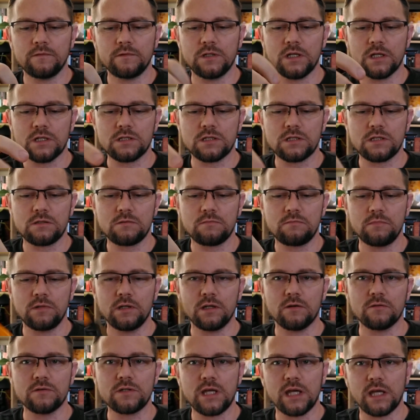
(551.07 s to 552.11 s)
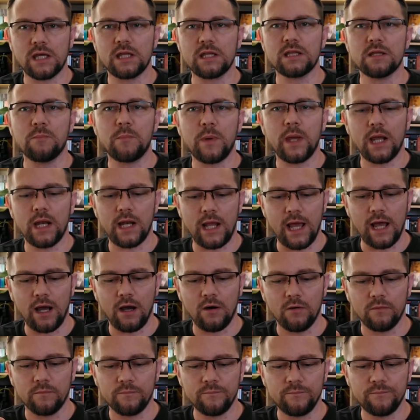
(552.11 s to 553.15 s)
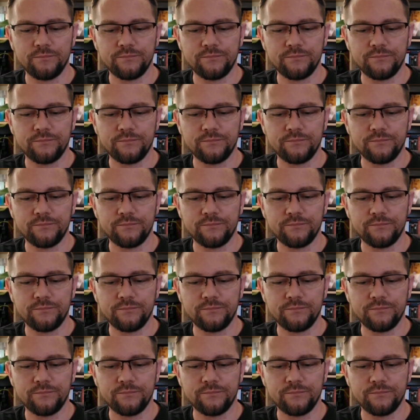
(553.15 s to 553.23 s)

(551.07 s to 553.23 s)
just taking the pen out.